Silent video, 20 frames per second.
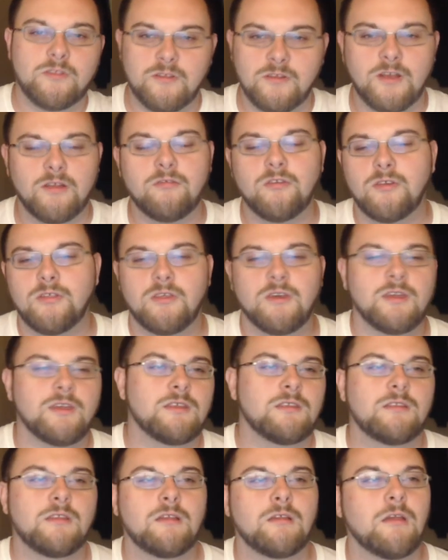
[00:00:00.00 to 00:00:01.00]
and everything,
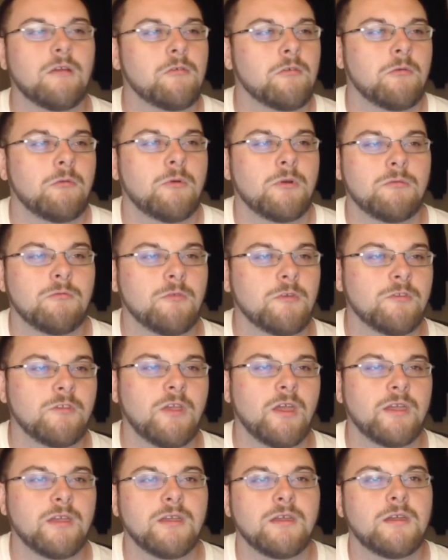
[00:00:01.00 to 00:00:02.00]
and everyone was
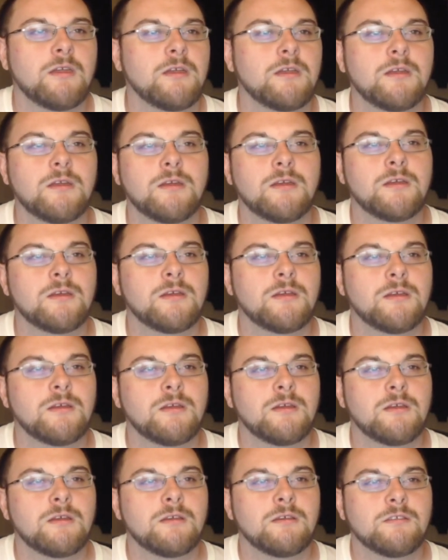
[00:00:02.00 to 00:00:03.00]
like,
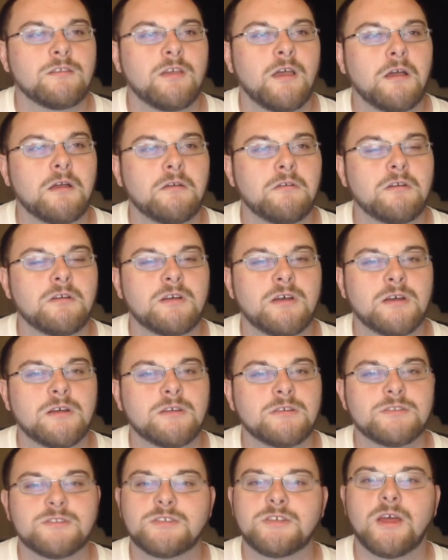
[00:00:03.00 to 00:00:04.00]
Sakura,
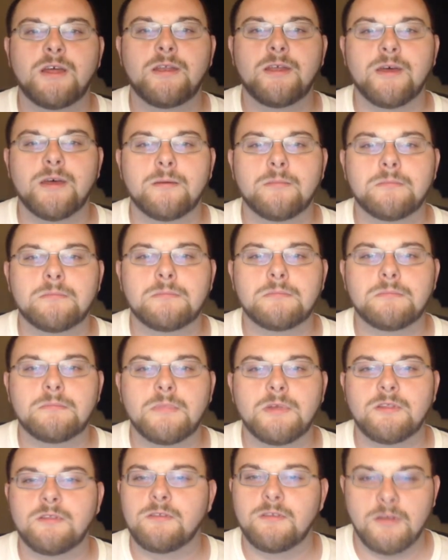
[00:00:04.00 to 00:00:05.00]
shut up
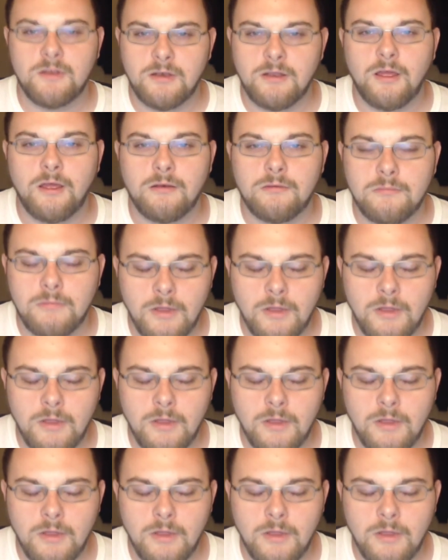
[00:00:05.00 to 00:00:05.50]
and sit down.